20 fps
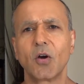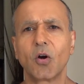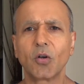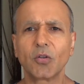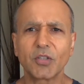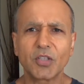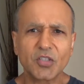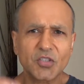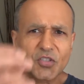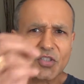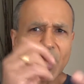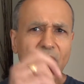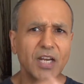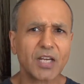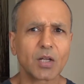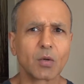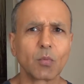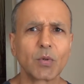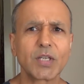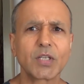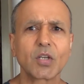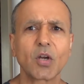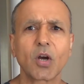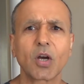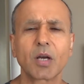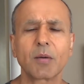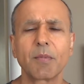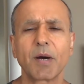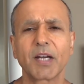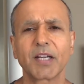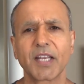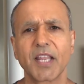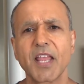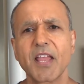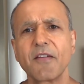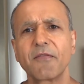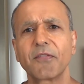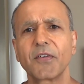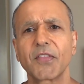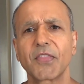On this channel, we talk about
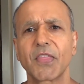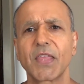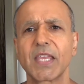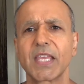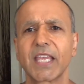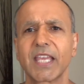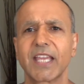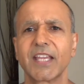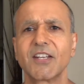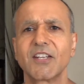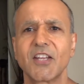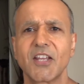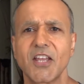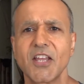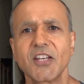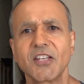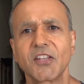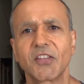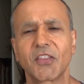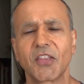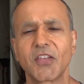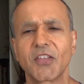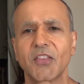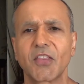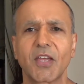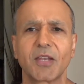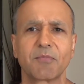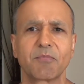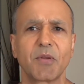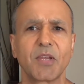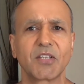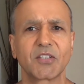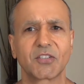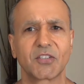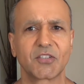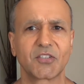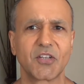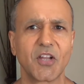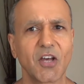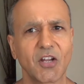everything and anything that makes
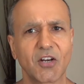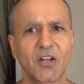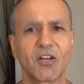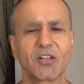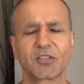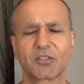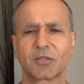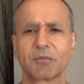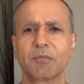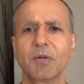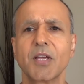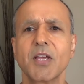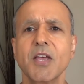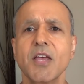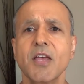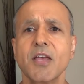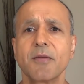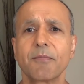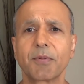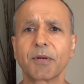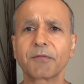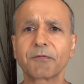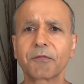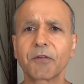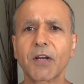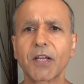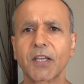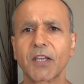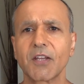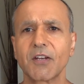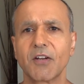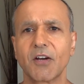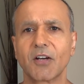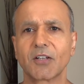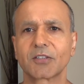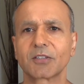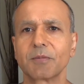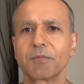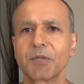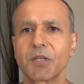us not awesome, but freaking
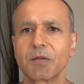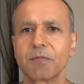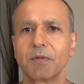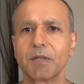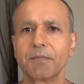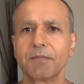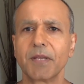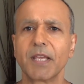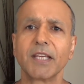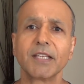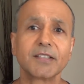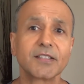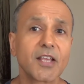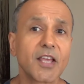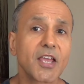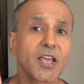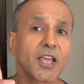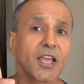awesome human beings.